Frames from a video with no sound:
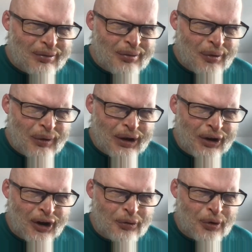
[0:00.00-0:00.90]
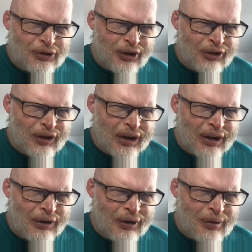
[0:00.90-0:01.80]
weird hard project,
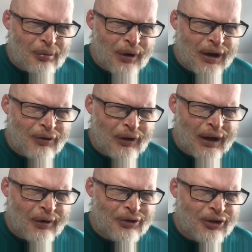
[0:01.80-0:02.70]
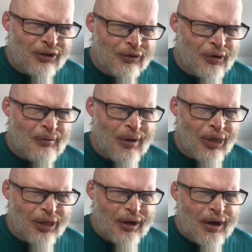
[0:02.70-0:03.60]
taking a break for languages for a
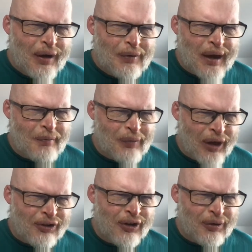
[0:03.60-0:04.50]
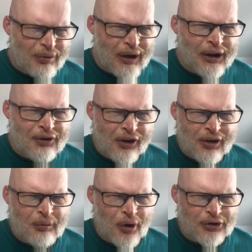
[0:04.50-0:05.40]
month. Yep, that's an
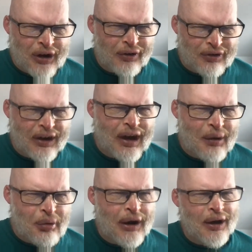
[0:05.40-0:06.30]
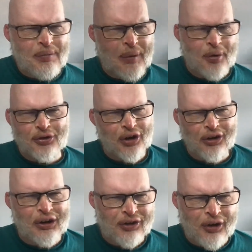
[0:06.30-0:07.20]
interesting project. Taking a break can be a
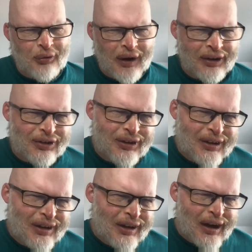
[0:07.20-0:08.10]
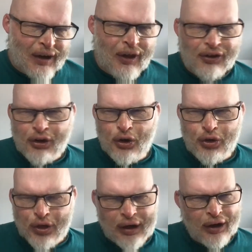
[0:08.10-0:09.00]
project in its own right. And that's a
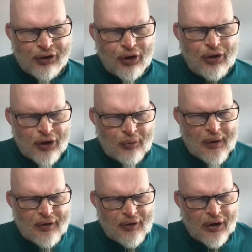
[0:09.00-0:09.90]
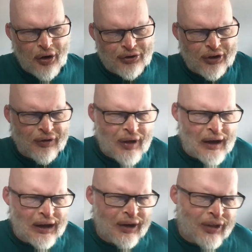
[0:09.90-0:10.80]
good thing. It's good that you're very, very conscious of that.
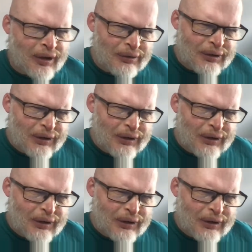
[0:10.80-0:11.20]
I like that.